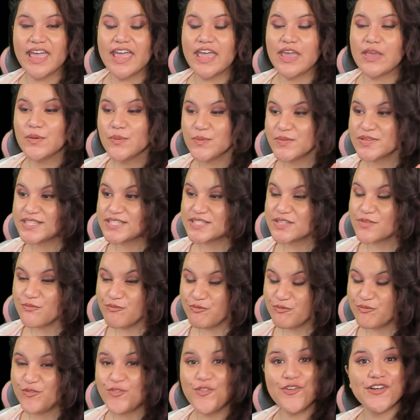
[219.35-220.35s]
It was the
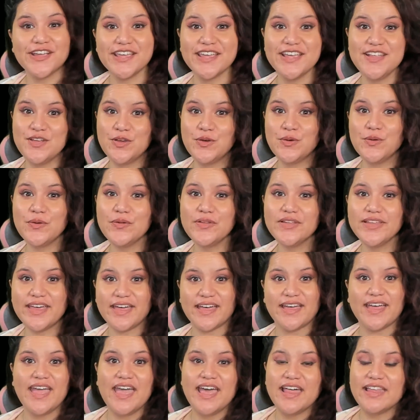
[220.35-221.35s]
freaking
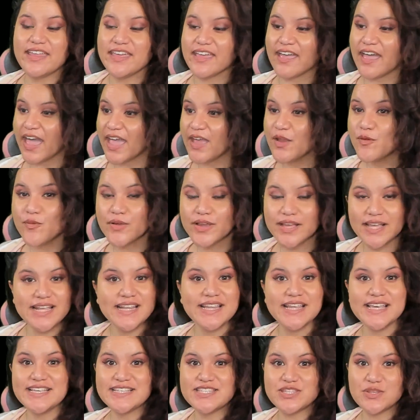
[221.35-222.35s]
hula. Like, I
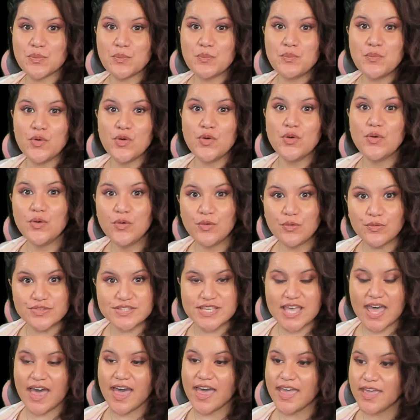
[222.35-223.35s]
recognize the moves.
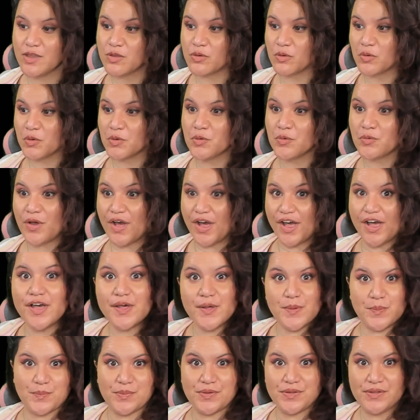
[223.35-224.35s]
I grew
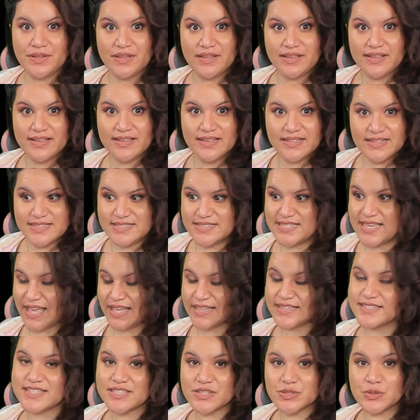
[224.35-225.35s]
up
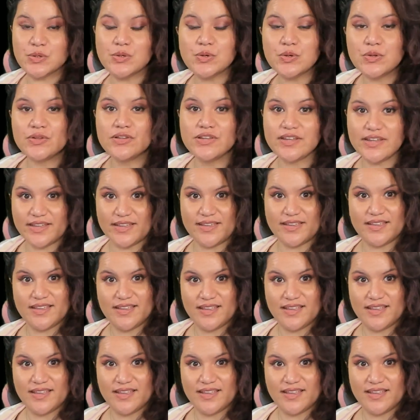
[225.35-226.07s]
dancing hula.